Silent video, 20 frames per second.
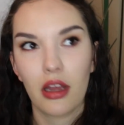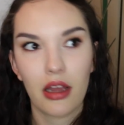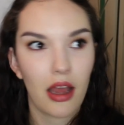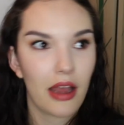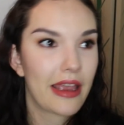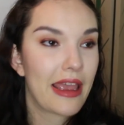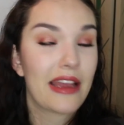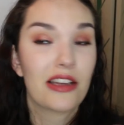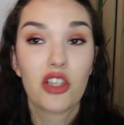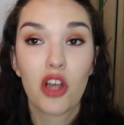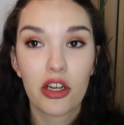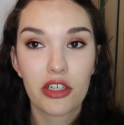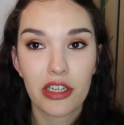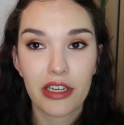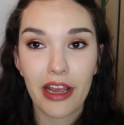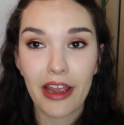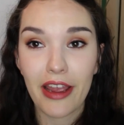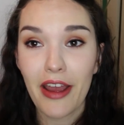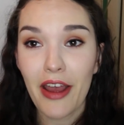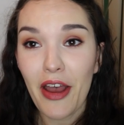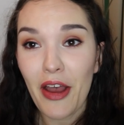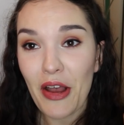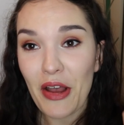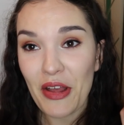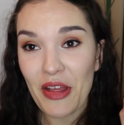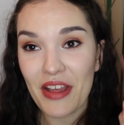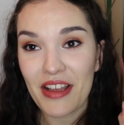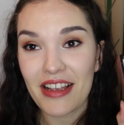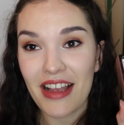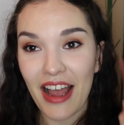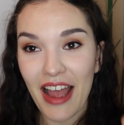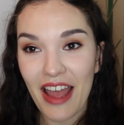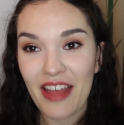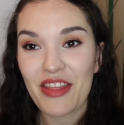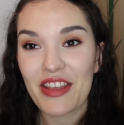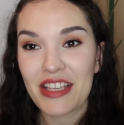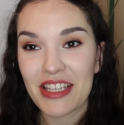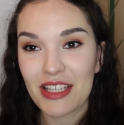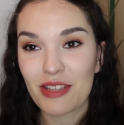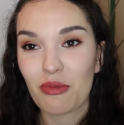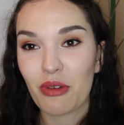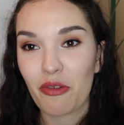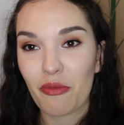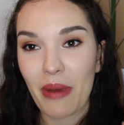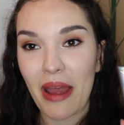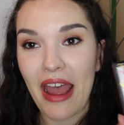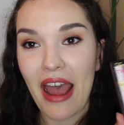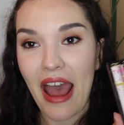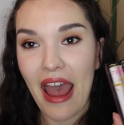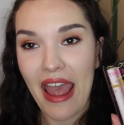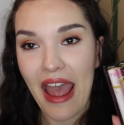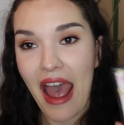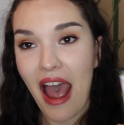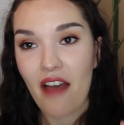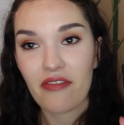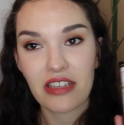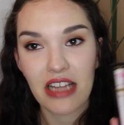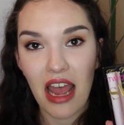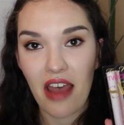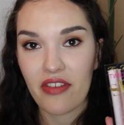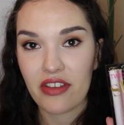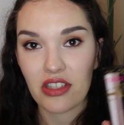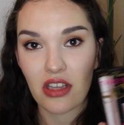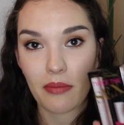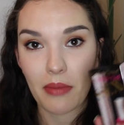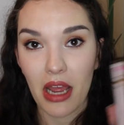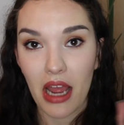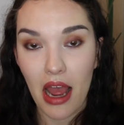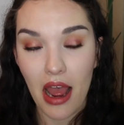I can't talk today. This is one of my I have to have this on my